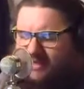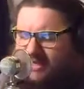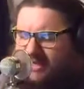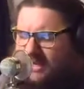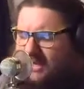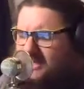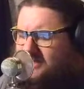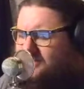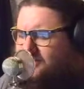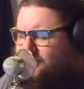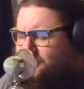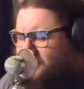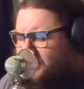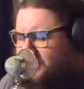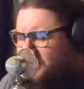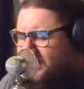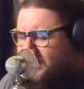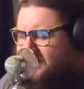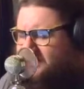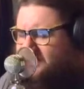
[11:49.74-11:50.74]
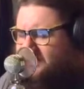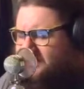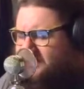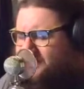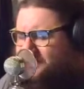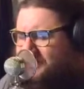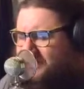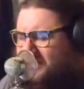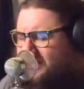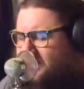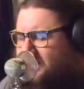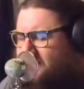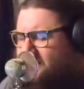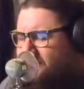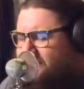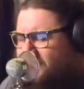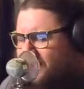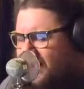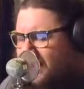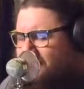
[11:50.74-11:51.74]
I just realized that it's been
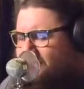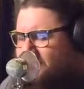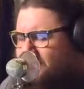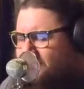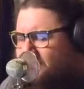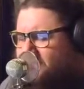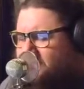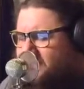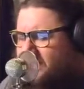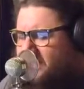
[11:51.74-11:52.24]
5 years